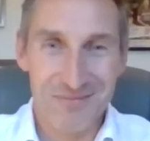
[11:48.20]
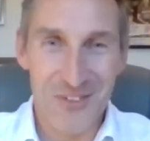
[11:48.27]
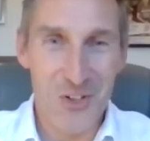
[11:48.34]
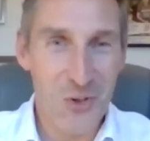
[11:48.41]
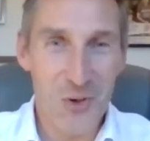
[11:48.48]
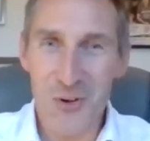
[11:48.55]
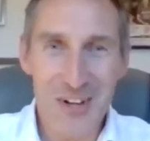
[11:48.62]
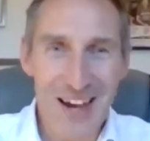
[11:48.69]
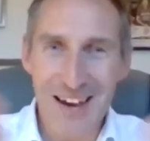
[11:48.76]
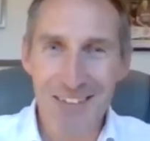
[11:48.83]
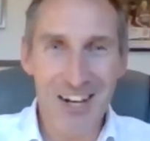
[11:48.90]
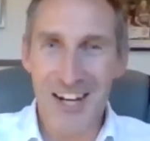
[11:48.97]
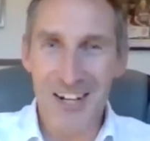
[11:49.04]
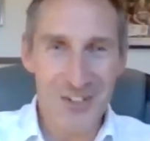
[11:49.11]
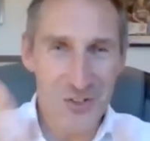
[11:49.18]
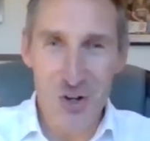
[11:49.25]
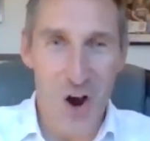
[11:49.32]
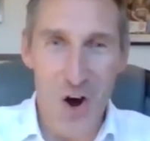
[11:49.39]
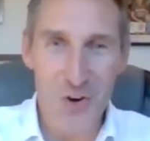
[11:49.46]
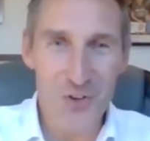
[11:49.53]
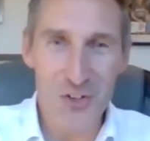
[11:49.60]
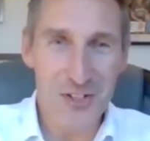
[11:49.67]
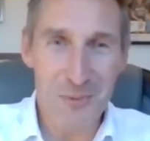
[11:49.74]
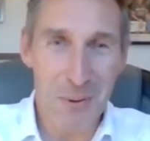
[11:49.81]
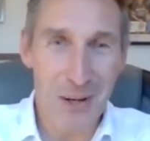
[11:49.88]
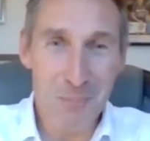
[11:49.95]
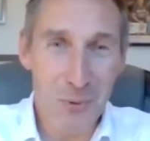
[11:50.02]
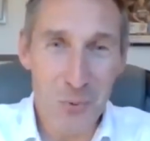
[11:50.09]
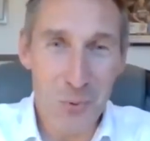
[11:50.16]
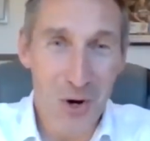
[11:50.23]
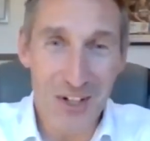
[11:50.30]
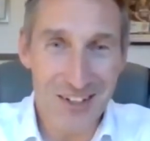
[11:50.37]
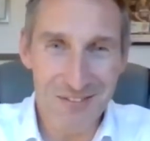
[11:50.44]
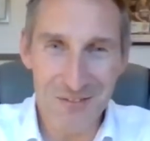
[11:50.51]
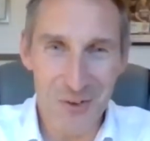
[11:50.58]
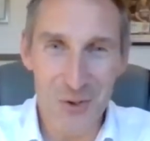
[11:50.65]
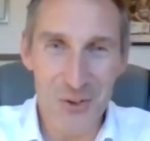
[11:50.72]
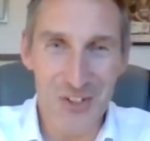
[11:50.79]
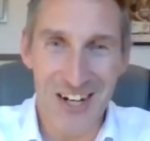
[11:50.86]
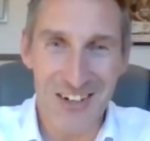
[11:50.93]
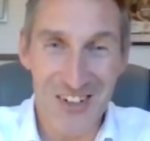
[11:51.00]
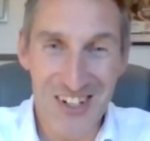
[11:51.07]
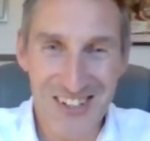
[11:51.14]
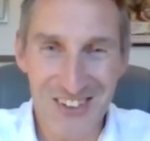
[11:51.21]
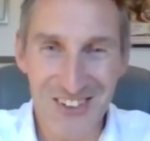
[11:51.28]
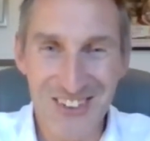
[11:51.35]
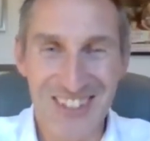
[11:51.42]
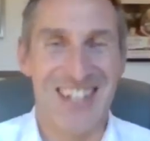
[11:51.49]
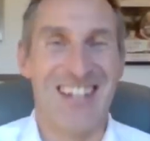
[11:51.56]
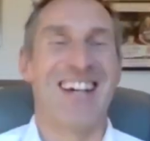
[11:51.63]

You don't want to have like hundreds of people working for you like Russell?